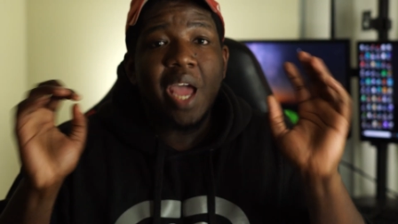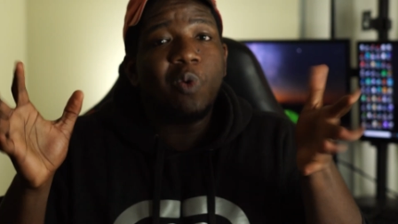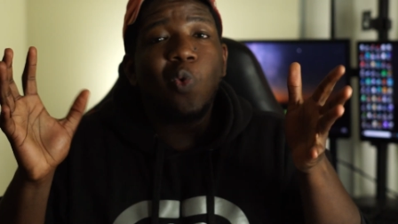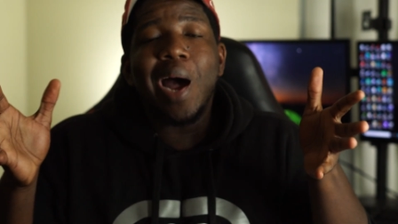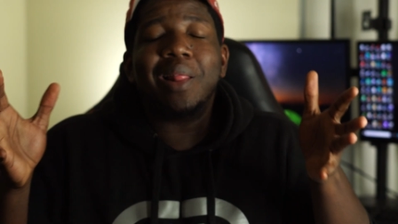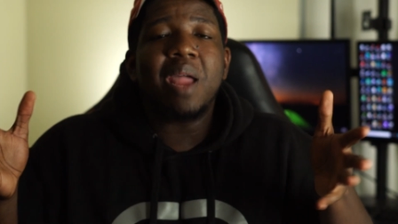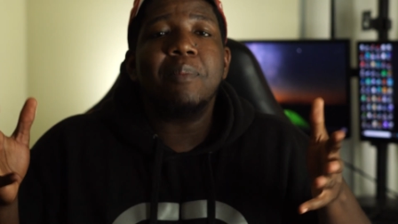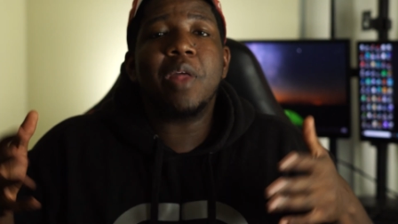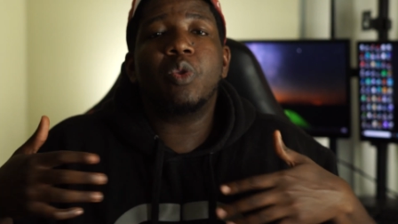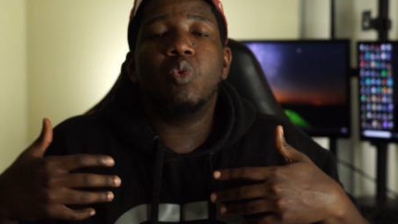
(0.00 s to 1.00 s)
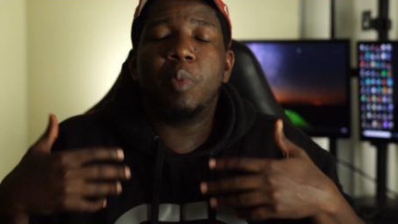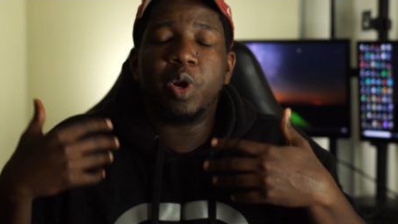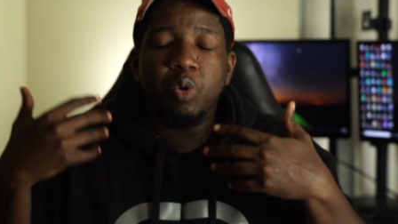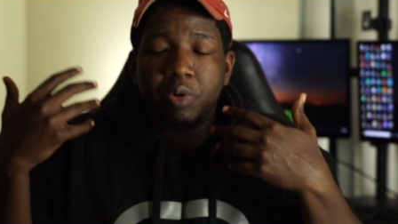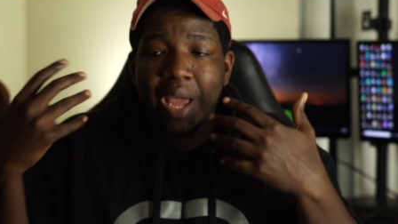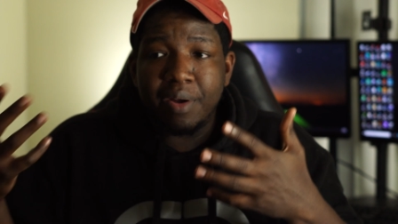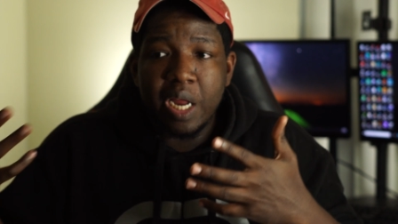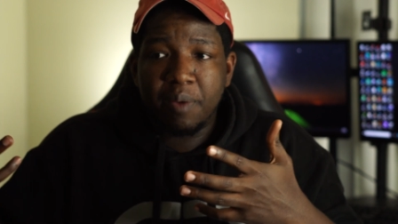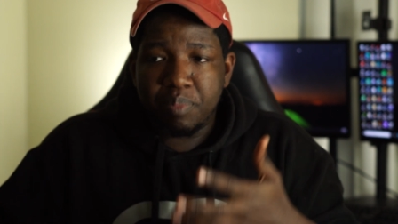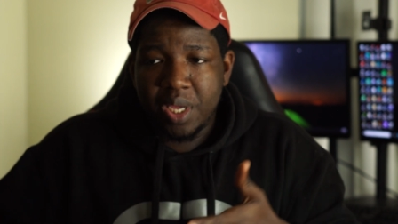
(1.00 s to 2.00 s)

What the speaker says: And while I met the woman who would end up